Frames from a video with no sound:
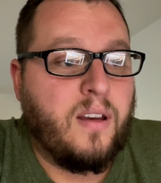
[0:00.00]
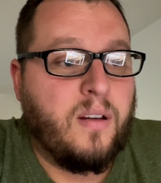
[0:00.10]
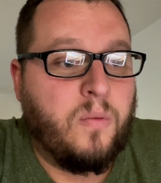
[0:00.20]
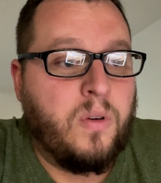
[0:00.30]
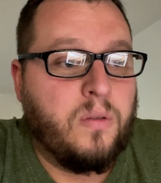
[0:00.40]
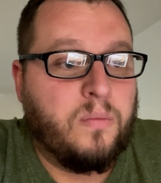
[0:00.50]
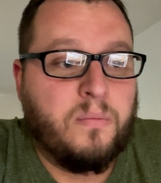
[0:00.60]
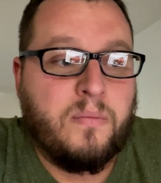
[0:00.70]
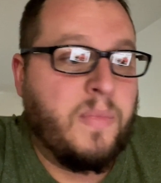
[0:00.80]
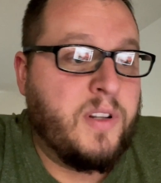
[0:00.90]
we'll
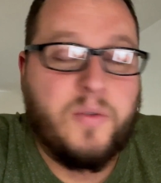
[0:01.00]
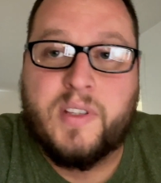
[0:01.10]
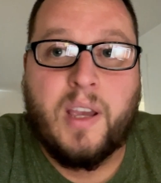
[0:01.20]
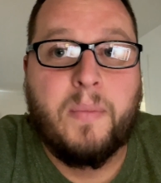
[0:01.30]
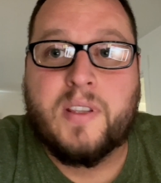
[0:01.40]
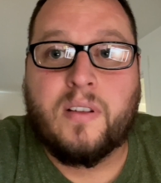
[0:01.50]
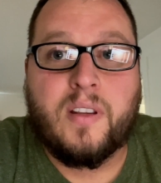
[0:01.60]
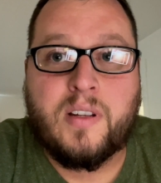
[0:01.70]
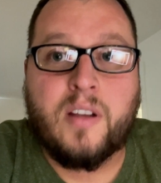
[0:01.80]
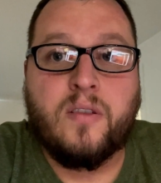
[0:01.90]
do segments on the
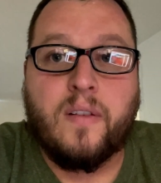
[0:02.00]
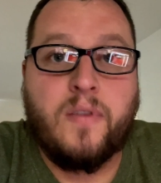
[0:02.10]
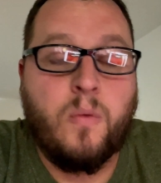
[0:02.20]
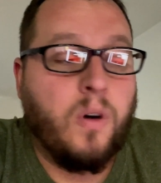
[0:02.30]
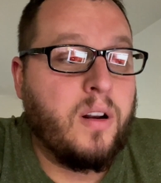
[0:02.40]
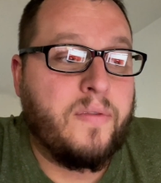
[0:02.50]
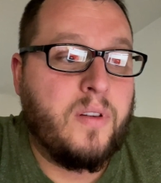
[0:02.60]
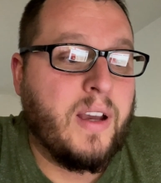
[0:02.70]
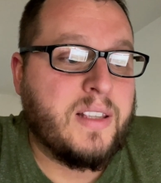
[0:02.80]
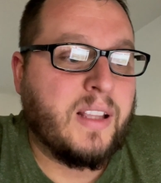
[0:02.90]
Tundra if you want, if you
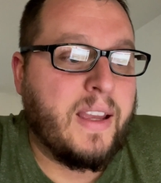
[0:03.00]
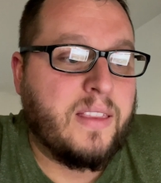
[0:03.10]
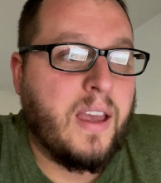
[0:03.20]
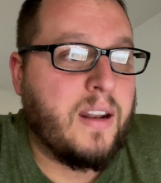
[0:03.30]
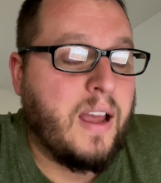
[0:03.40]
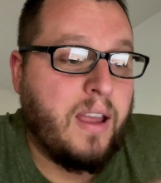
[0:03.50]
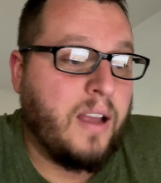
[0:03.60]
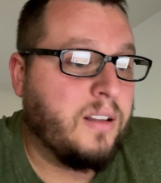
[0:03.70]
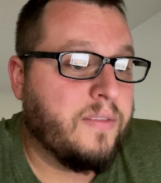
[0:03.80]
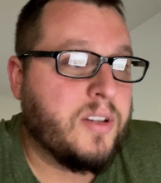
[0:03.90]
guys like that. I
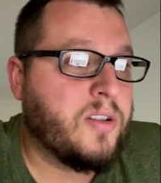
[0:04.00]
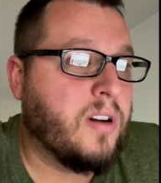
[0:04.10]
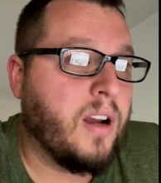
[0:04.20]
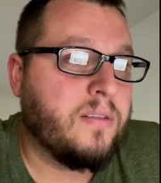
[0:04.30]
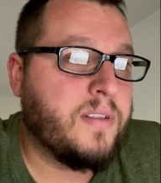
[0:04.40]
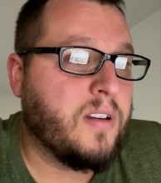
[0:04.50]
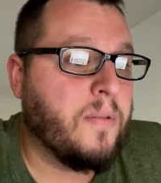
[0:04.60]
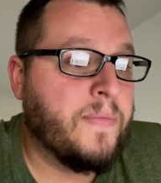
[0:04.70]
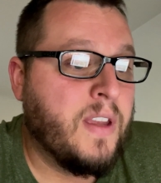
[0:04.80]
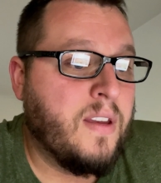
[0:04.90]
love this truck. So
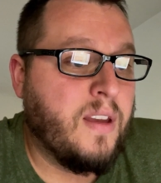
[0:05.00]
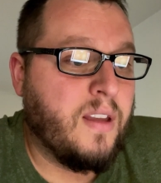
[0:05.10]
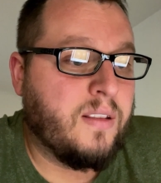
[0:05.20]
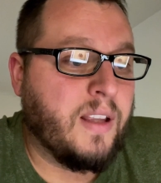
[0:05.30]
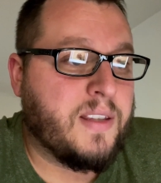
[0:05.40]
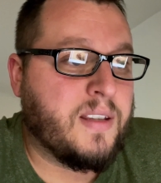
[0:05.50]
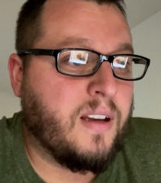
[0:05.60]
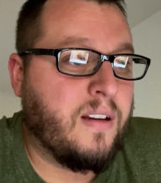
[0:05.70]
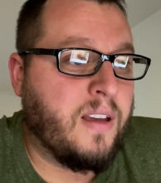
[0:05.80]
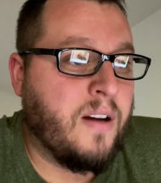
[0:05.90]
let's
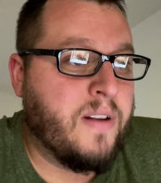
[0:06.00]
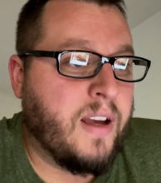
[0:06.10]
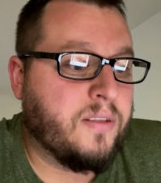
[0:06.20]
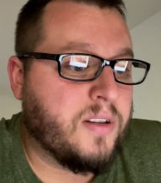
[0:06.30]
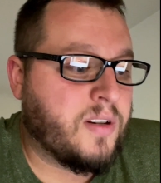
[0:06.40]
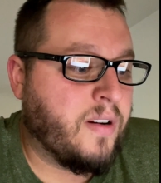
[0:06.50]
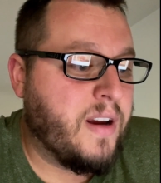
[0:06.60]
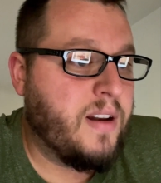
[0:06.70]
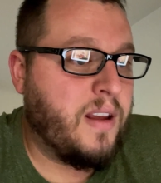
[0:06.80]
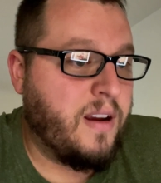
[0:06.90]
go down the
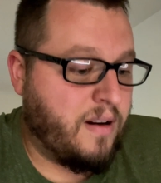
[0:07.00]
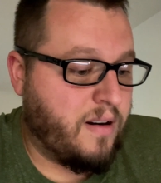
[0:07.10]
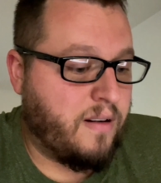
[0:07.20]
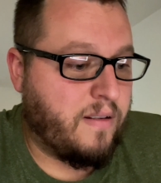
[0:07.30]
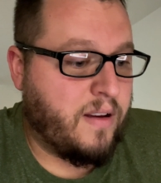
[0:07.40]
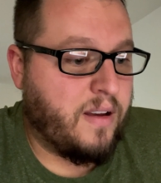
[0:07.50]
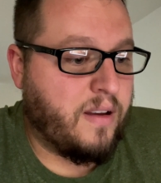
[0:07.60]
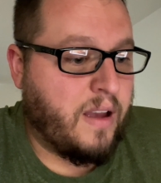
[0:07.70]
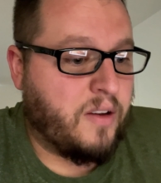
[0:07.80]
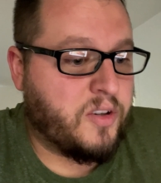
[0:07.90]
screen here.
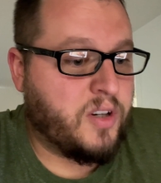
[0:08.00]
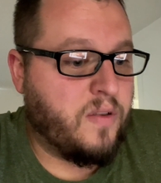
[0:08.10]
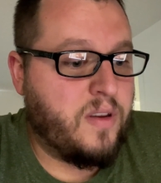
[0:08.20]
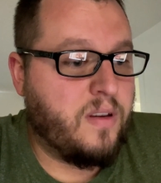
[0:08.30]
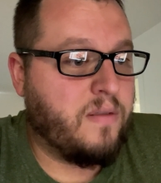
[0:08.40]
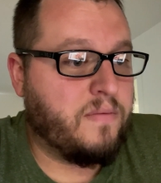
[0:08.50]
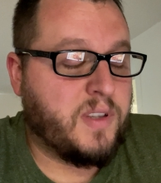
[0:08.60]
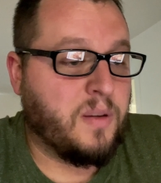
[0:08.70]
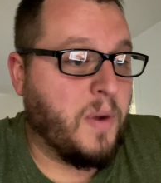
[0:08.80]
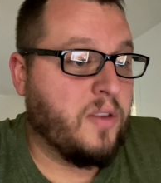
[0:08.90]
I'll show you
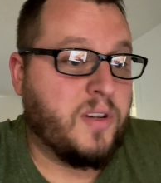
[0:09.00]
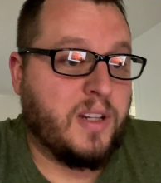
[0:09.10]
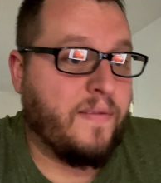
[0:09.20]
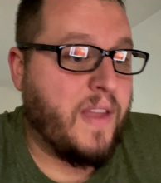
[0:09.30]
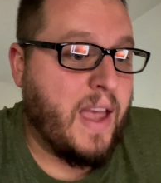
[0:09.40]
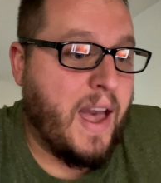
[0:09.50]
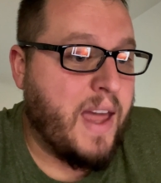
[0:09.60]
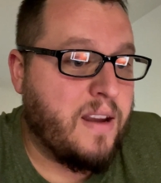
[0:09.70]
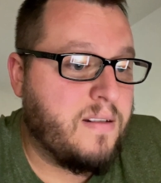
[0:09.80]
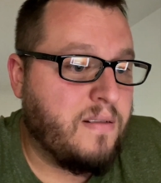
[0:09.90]
some other stuff they
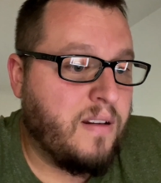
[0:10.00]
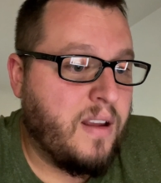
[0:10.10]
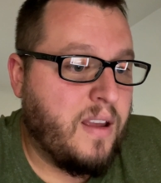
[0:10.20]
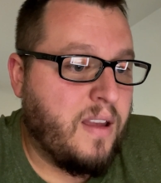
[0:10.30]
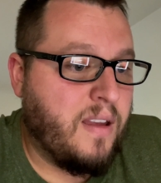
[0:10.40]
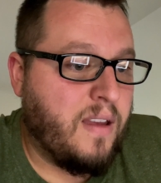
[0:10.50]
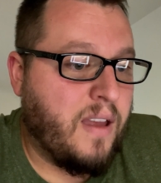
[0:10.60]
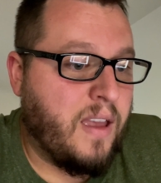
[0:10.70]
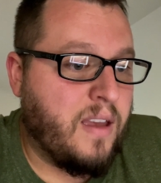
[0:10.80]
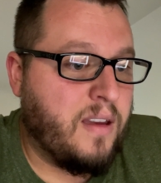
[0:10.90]
added,
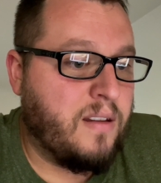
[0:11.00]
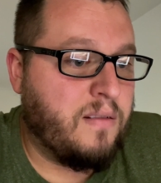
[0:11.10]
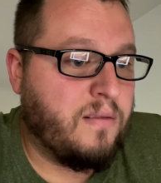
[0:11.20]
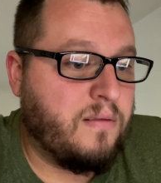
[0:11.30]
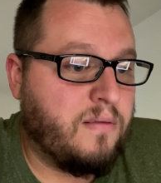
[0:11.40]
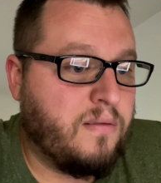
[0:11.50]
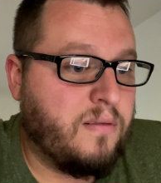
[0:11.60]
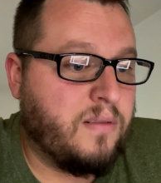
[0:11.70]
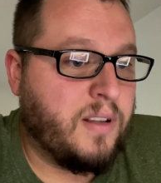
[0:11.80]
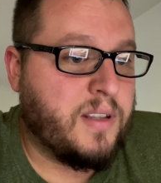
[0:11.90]
and
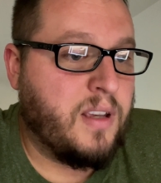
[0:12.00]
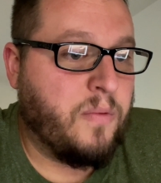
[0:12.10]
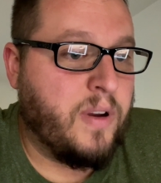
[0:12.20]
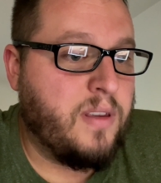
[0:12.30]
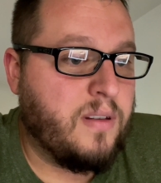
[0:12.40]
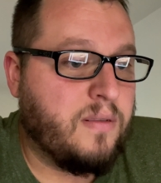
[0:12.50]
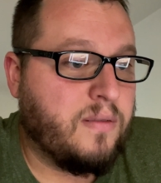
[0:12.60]
let's get with it.